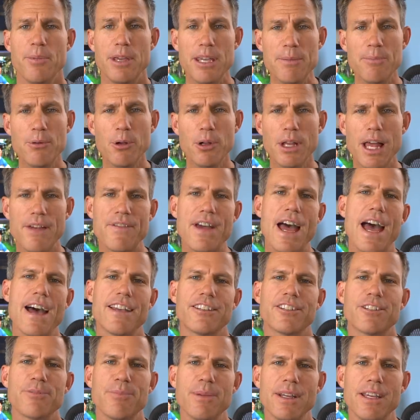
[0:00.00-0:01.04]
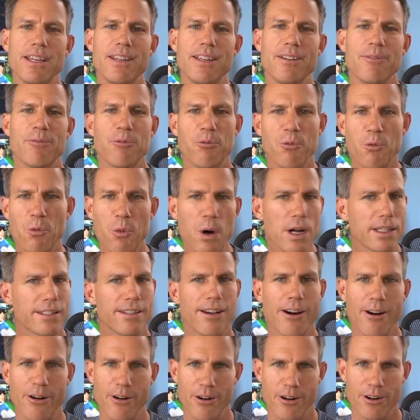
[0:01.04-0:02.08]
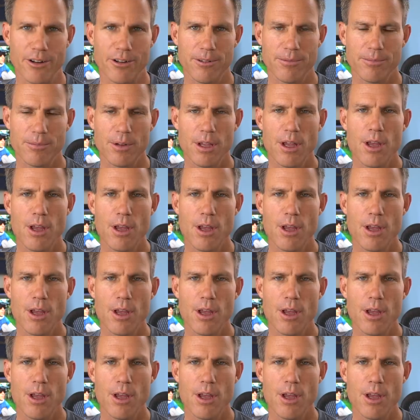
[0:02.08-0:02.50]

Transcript: People have asked me, what's harder?